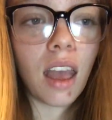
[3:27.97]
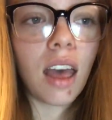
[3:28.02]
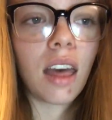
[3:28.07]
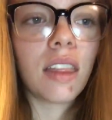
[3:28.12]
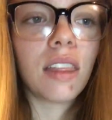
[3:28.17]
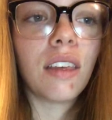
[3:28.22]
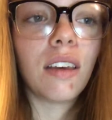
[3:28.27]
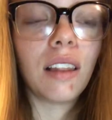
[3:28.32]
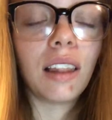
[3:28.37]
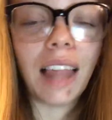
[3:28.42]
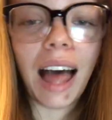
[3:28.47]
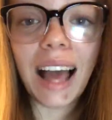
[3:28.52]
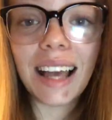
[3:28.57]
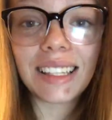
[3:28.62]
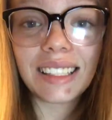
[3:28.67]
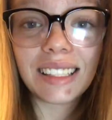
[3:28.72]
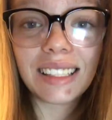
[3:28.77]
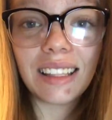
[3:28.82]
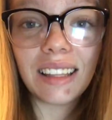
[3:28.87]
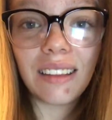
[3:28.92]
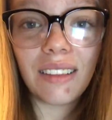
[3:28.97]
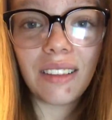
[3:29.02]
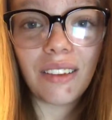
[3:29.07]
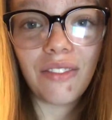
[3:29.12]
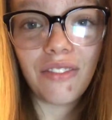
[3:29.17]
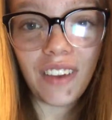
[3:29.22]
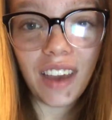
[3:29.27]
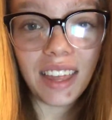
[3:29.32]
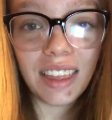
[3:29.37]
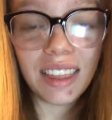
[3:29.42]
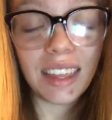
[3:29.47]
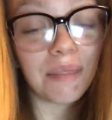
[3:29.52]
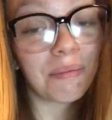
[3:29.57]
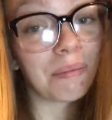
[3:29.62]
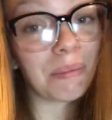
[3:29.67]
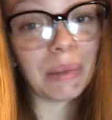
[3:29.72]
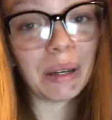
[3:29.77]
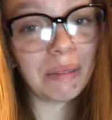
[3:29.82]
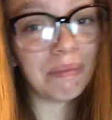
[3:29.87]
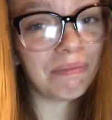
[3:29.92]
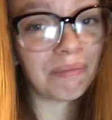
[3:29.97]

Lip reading: The fifth, but